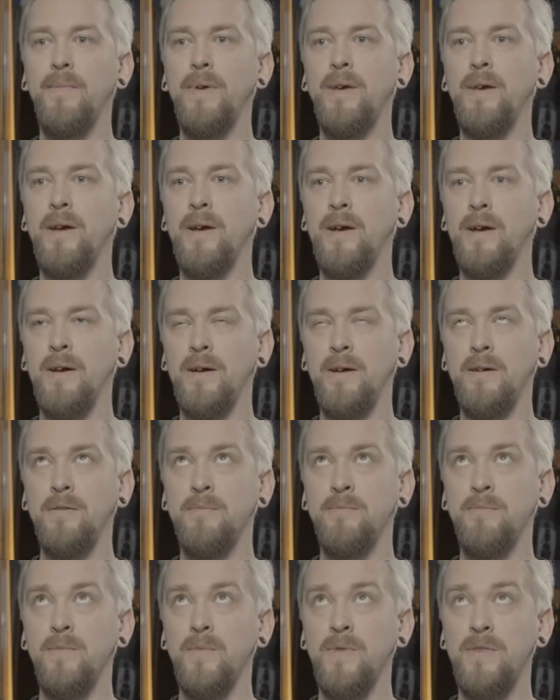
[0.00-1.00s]

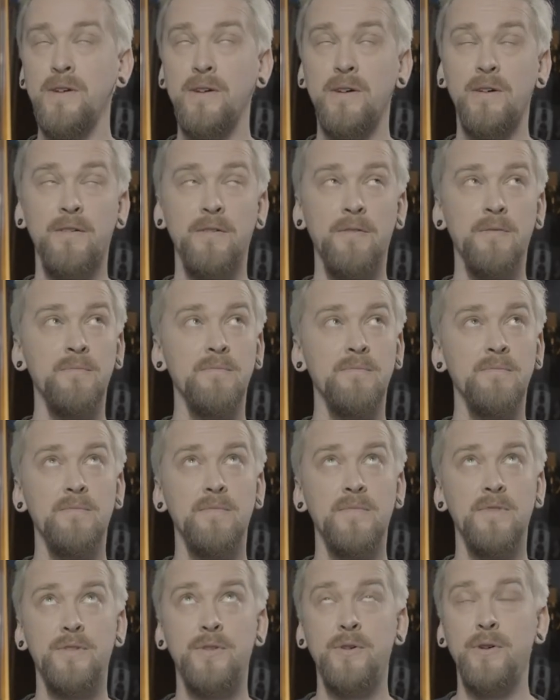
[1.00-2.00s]
The
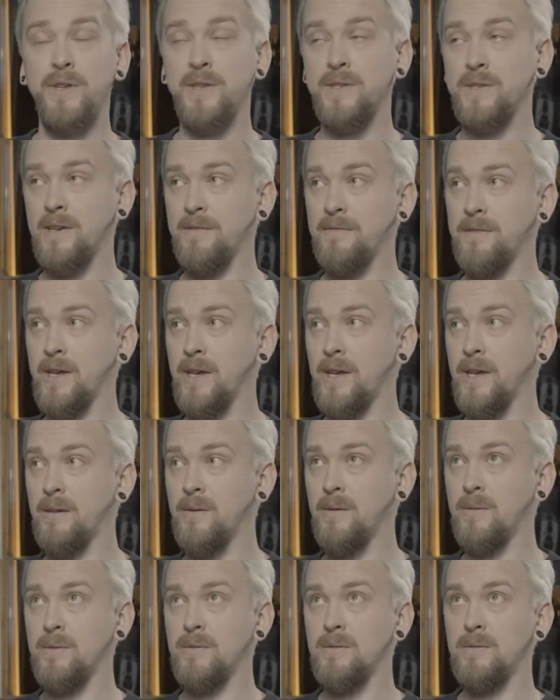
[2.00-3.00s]

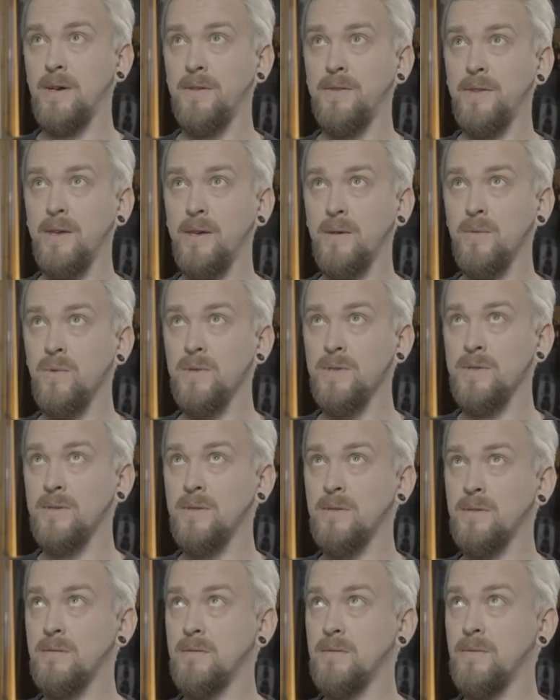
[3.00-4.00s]
3070, I think,
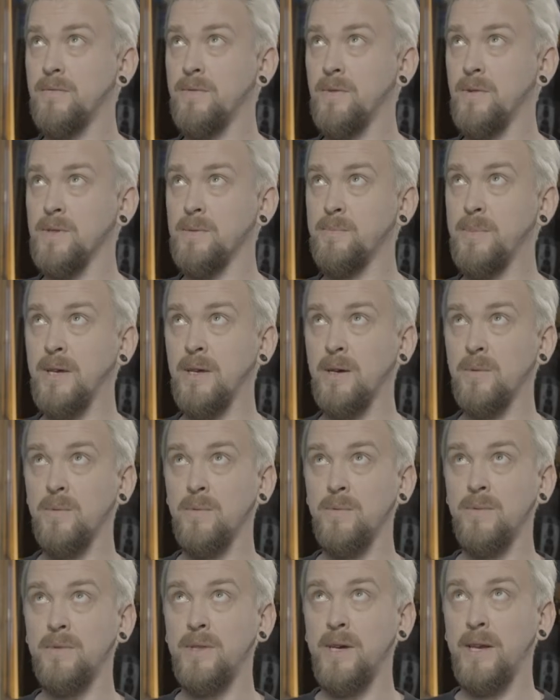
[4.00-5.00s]
was the first speaker
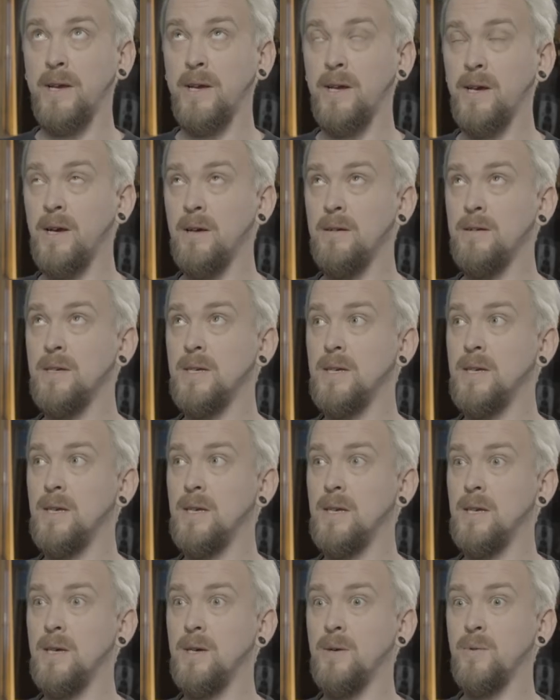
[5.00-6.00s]
that I got,
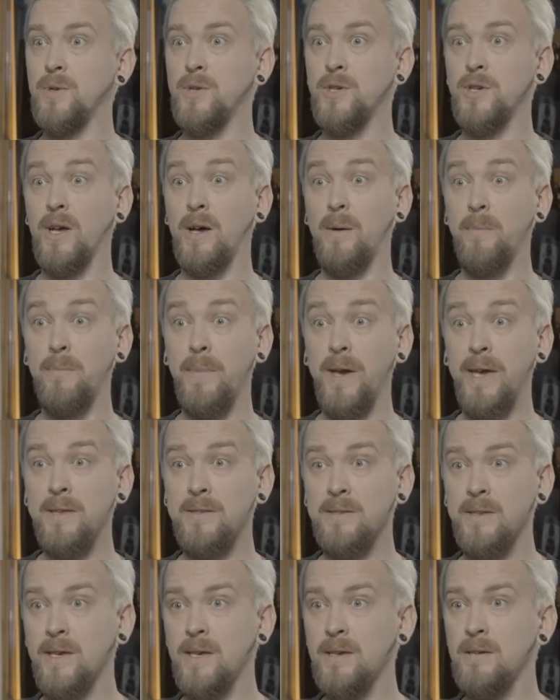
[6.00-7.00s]
which are
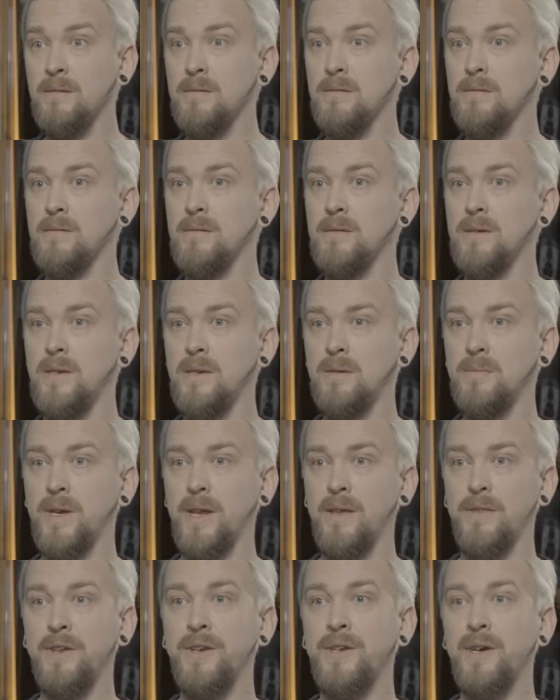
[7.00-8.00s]
amazing. But
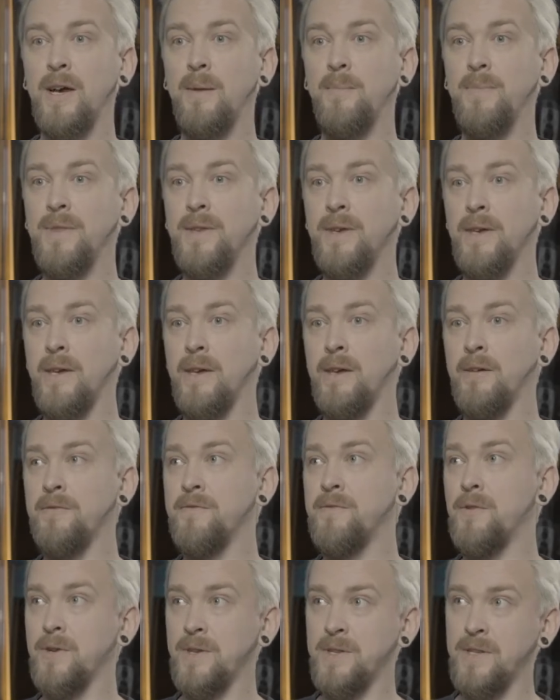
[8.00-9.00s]
at the time the
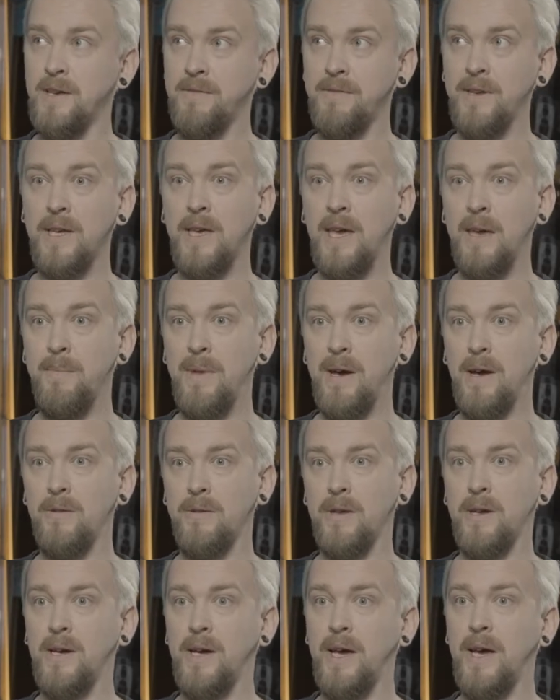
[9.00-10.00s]
4070 came
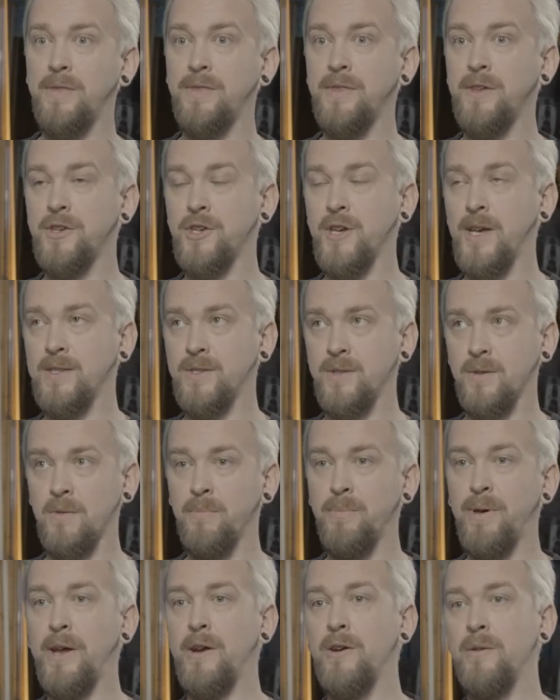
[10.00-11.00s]
out, I had the chance to
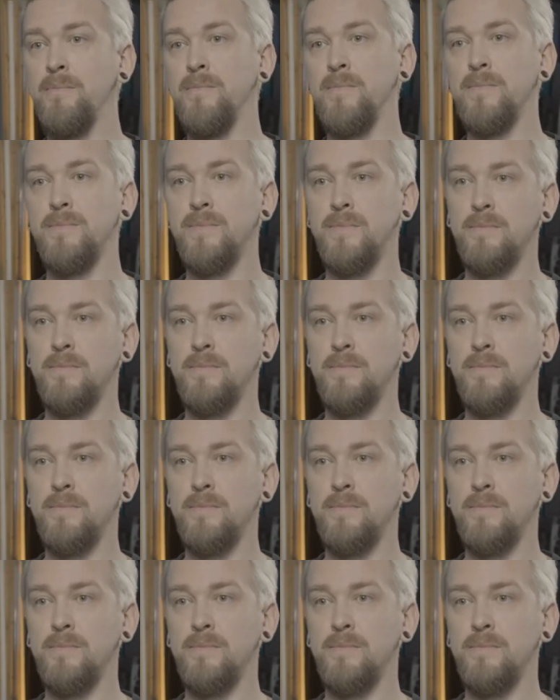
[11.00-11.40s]
compare them.